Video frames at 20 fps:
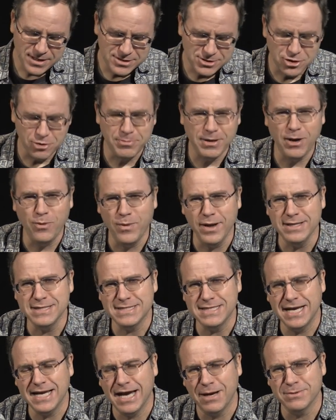So by
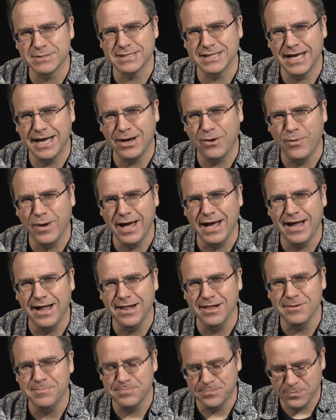Wednesday, I was like,
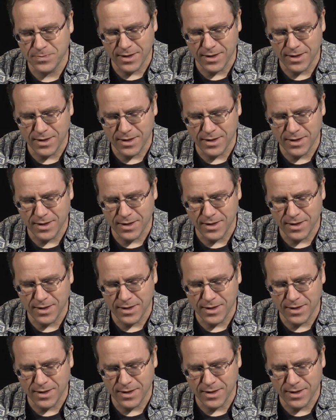well,